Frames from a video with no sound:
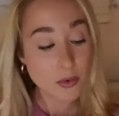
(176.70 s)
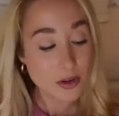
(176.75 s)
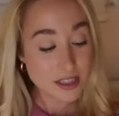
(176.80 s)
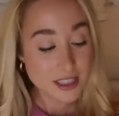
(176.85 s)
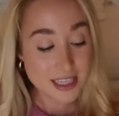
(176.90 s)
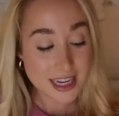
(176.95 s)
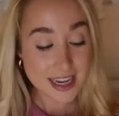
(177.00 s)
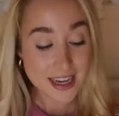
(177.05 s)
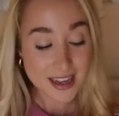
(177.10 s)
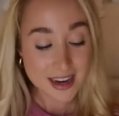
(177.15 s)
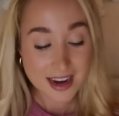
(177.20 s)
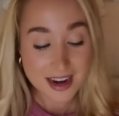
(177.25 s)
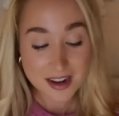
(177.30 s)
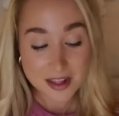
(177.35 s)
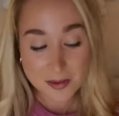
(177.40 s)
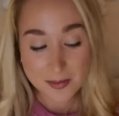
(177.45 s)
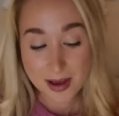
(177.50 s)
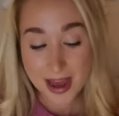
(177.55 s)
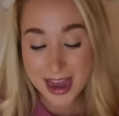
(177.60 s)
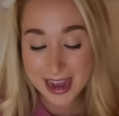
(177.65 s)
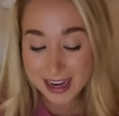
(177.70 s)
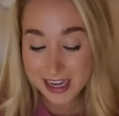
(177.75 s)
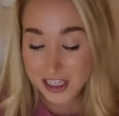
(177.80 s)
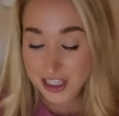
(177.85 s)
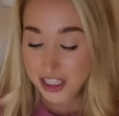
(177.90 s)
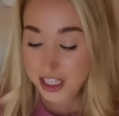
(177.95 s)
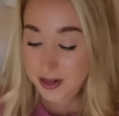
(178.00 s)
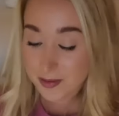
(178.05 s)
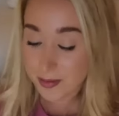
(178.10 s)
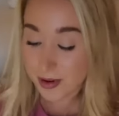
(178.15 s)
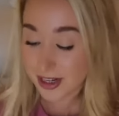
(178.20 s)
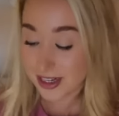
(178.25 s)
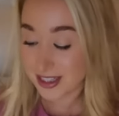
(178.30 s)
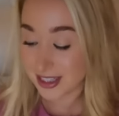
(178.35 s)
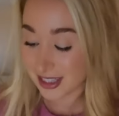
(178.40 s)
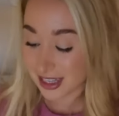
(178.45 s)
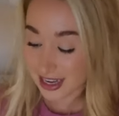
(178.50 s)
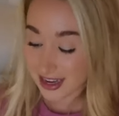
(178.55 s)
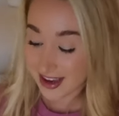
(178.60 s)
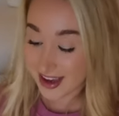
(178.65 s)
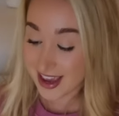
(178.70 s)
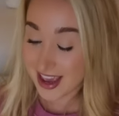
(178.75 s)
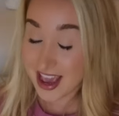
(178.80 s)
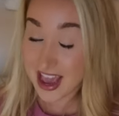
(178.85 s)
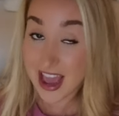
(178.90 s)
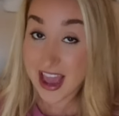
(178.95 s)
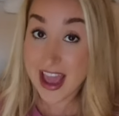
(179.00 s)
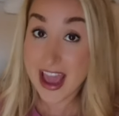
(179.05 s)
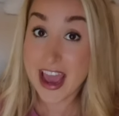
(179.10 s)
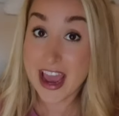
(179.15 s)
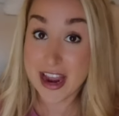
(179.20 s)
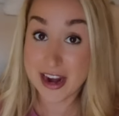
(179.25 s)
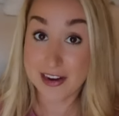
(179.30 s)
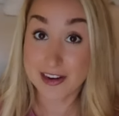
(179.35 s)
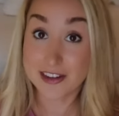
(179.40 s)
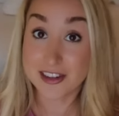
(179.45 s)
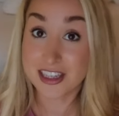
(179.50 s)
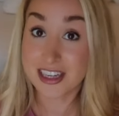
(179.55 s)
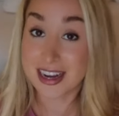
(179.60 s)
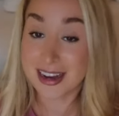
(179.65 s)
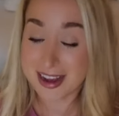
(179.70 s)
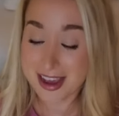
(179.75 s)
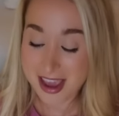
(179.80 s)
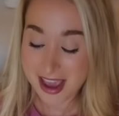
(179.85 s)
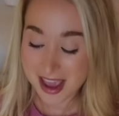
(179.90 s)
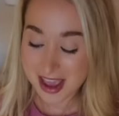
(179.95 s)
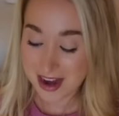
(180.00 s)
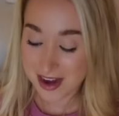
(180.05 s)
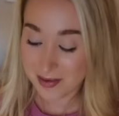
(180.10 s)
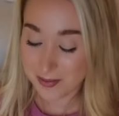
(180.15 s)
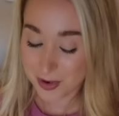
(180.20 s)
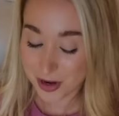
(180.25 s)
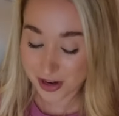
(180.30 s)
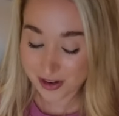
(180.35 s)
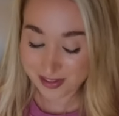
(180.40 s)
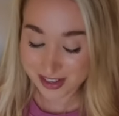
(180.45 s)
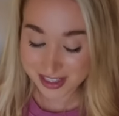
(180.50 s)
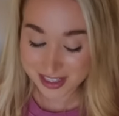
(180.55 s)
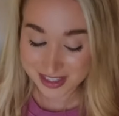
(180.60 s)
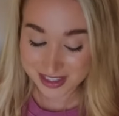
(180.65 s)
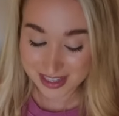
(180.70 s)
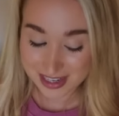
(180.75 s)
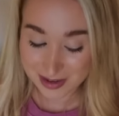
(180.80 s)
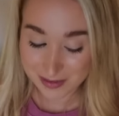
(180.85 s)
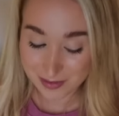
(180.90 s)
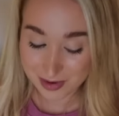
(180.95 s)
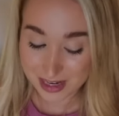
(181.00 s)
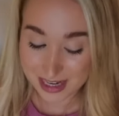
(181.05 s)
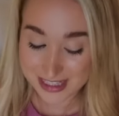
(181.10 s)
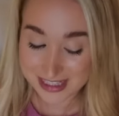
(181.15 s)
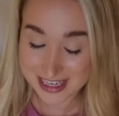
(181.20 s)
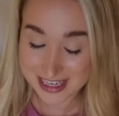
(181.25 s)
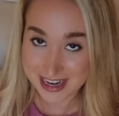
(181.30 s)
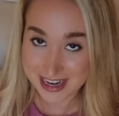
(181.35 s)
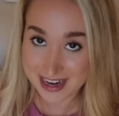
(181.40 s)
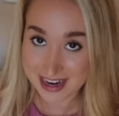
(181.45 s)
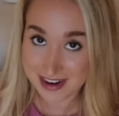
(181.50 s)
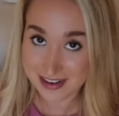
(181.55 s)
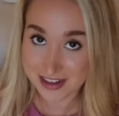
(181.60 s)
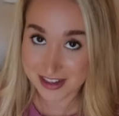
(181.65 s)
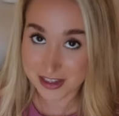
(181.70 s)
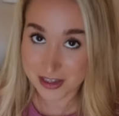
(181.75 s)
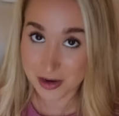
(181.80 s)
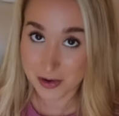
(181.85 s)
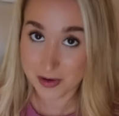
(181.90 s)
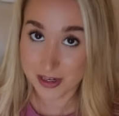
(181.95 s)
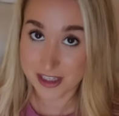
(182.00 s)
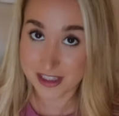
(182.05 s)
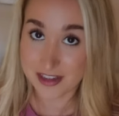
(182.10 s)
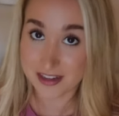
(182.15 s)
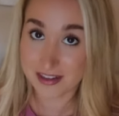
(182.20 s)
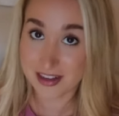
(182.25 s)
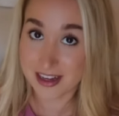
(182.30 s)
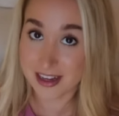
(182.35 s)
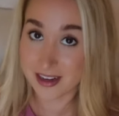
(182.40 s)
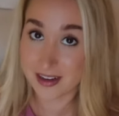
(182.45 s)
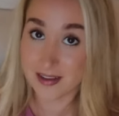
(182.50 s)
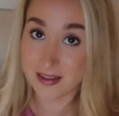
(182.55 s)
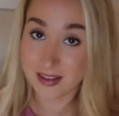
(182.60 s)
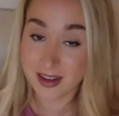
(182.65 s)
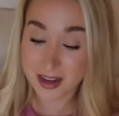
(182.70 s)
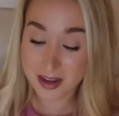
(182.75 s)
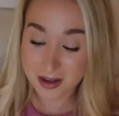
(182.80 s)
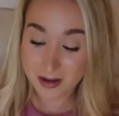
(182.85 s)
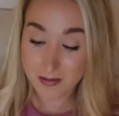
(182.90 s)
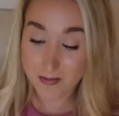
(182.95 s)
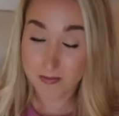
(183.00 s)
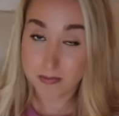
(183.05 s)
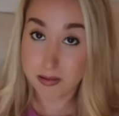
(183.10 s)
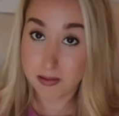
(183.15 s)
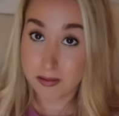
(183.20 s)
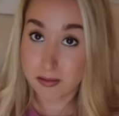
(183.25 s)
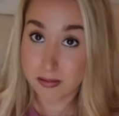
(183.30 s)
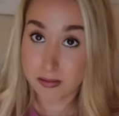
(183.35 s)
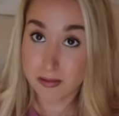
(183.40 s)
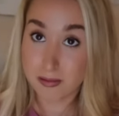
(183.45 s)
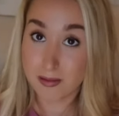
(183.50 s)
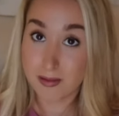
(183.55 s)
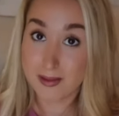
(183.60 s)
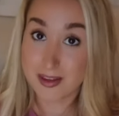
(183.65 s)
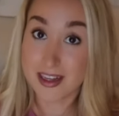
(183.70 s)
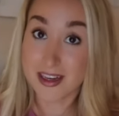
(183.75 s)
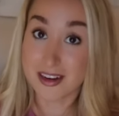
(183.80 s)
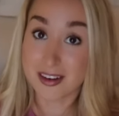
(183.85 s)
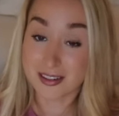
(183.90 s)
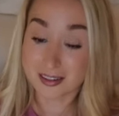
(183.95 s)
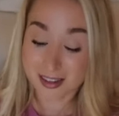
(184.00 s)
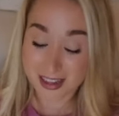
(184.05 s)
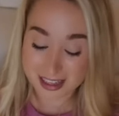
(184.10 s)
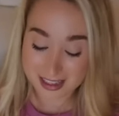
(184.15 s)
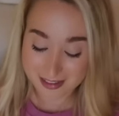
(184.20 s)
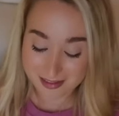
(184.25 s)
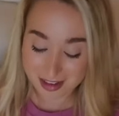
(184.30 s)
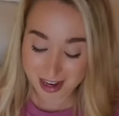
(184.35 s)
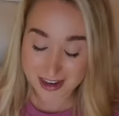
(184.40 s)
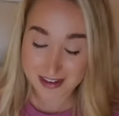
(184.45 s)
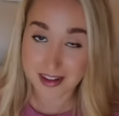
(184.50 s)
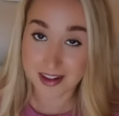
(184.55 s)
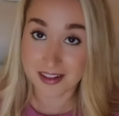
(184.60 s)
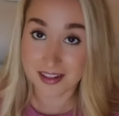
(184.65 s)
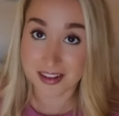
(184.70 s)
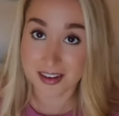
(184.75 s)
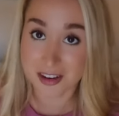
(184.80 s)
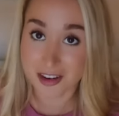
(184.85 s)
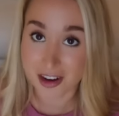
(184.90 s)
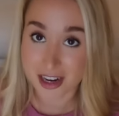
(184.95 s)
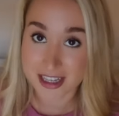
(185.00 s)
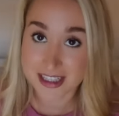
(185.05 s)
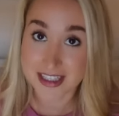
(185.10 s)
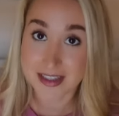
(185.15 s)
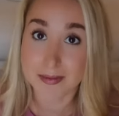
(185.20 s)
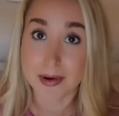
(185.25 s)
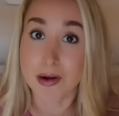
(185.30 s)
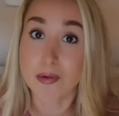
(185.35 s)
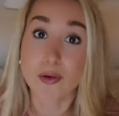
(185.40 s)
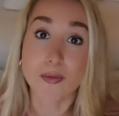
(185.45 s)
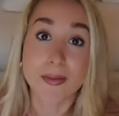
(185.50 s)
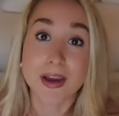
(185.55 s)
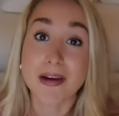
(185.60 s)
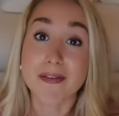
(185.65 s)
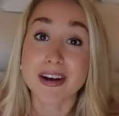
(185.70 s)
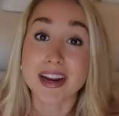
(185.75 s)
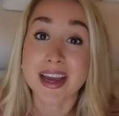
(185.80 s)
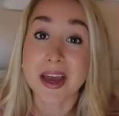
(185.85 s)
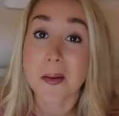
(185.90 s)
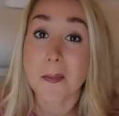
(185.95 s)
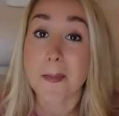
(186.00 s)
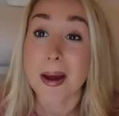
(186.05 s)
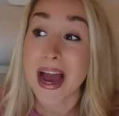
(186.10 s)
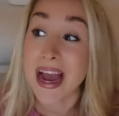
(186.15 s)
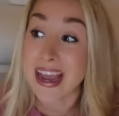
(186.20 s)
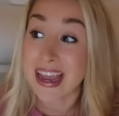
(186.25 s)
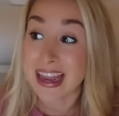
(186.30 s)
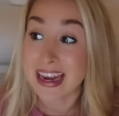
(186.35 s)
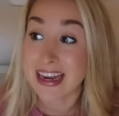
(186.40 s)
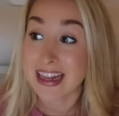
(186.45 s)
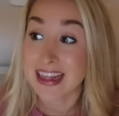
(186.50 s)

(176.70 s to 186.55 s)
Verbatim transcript: would take it out of the packaging, but it's like airtight and I'm nervous like when I it out, it's going to like, you know, like nothing crazy, but I won't be able to get back in.